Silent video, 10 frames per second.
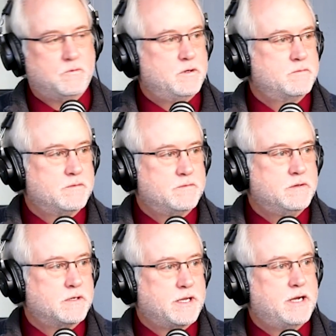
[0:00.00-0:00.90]
more
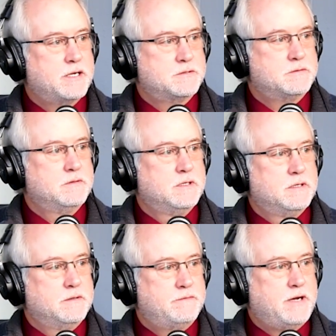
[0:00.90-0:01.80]
vote on the actual
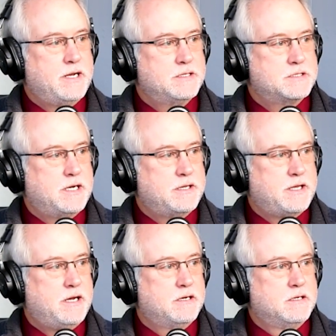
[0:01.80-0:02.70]
finance side of
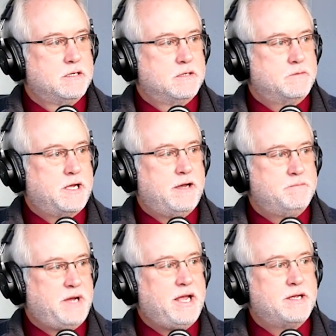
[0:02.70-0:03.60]
that. We have
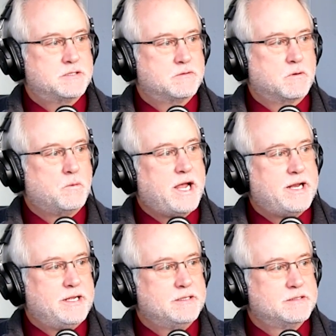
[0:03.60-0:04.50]
banks who are
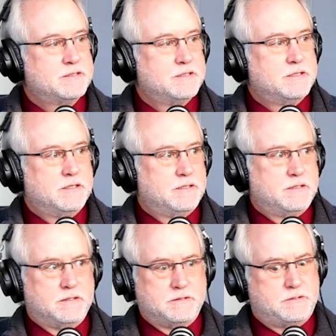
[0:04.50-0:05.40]
waiting,
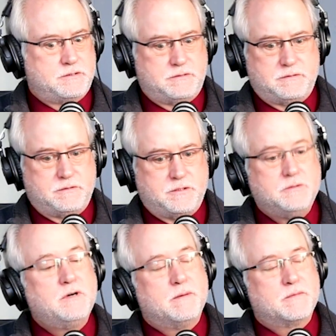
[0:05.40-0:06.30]

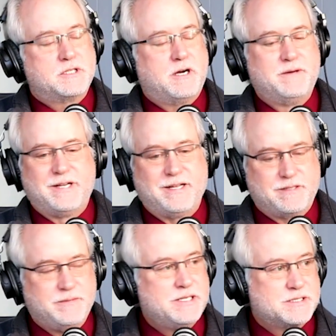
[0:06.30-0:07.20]
two of them chomping at the
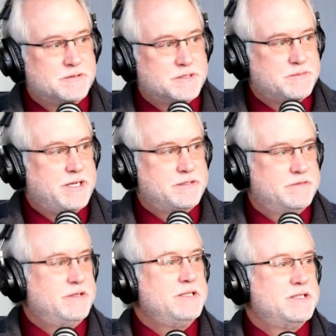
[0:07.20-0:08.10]
bit, so to speak, to
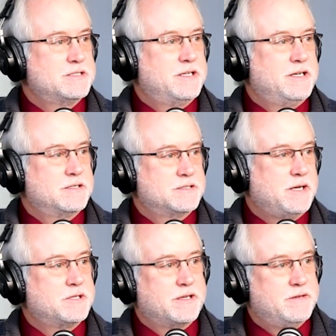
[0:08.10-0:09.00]
fund this thing because they
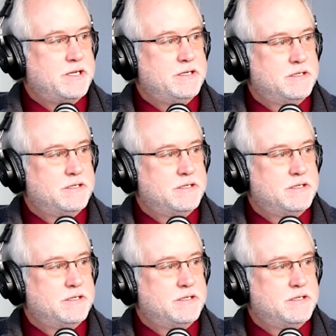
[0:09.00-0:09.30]
believe in it